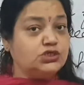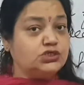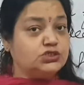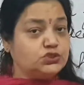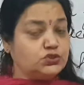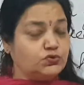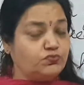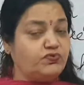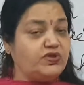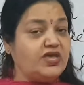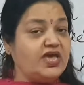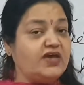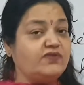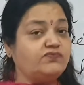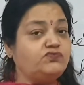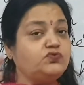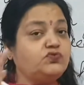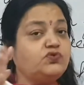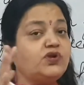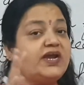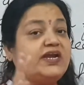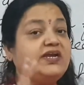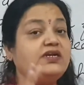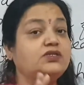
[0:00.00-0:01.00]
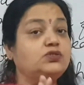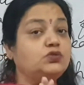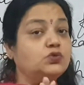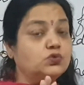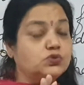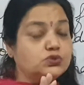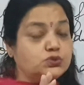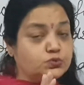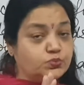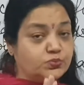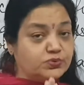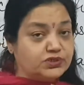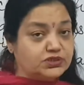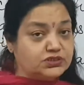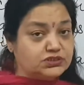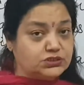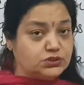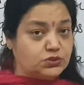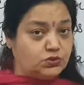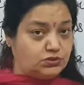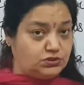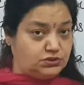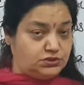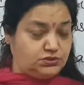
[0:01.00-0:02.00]
So we have to write those
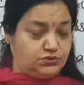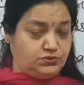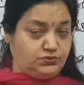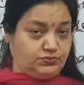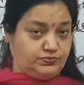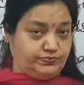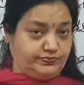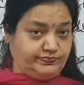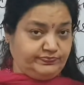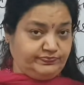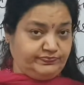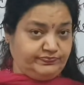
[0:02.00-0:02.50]
words also.